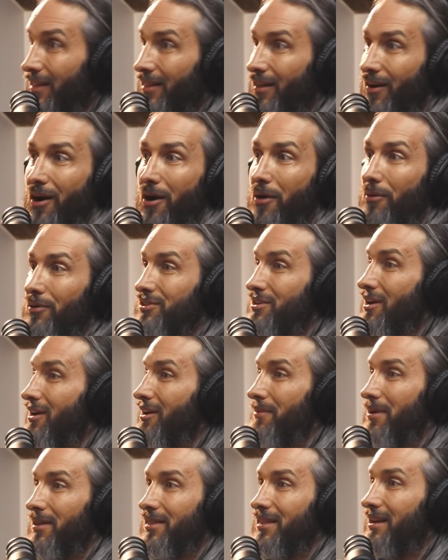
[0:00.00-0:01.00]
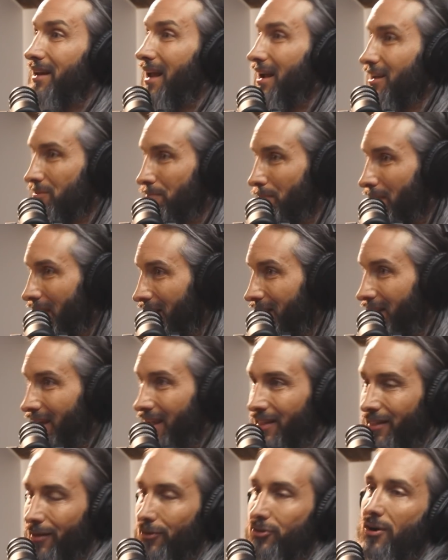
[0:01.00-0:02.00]
they're always talking about the next big
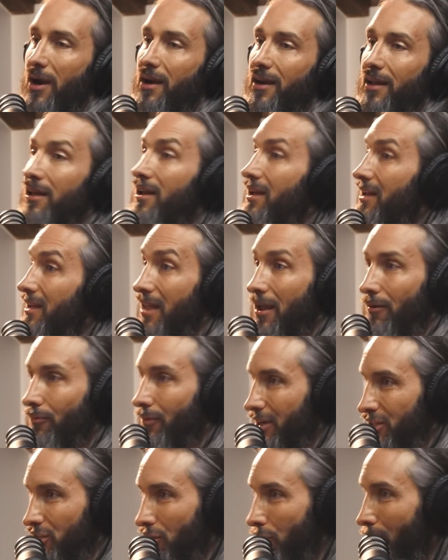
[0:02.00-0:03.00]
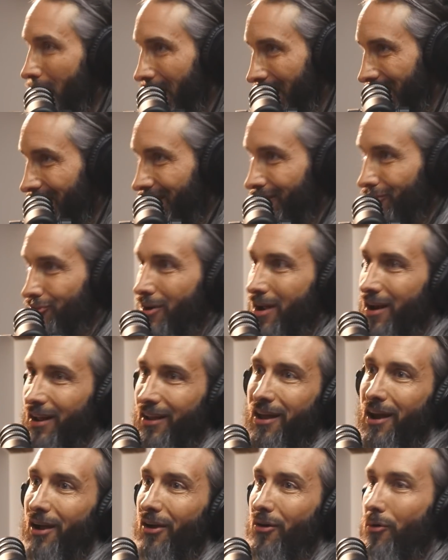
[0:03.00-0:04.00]
thing they're trying to get rich quick and they're trying to
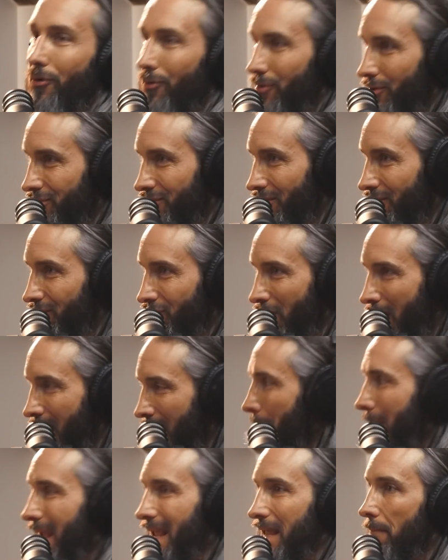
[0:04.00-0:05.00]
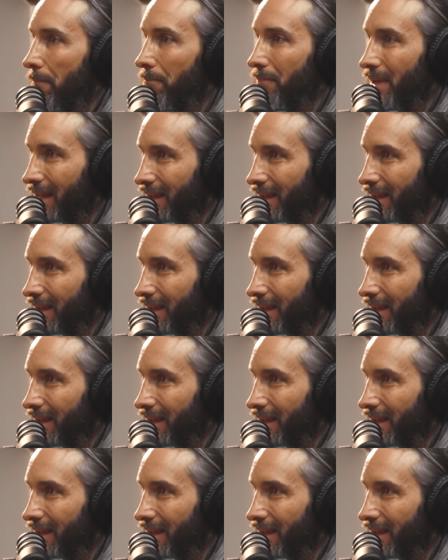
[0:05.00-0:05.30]
cut corners and they're trying to make it